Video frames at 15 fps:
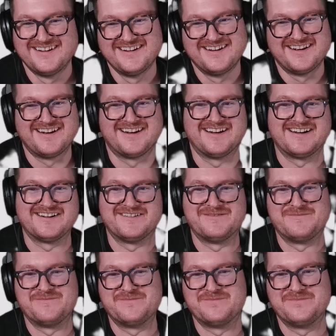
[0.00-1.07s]

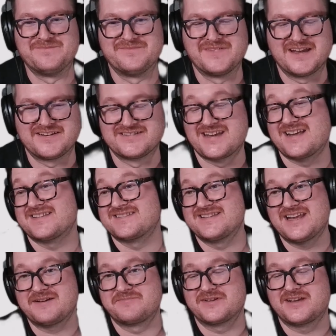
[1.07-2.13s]
and test the
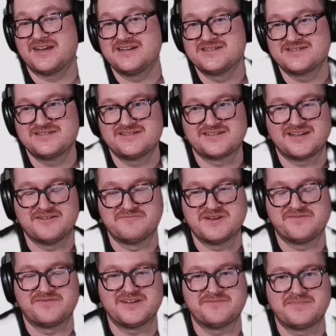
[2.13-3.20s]
application and give me
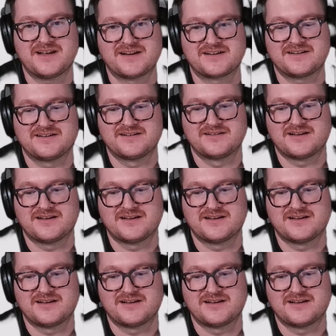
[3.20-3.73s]
feedback.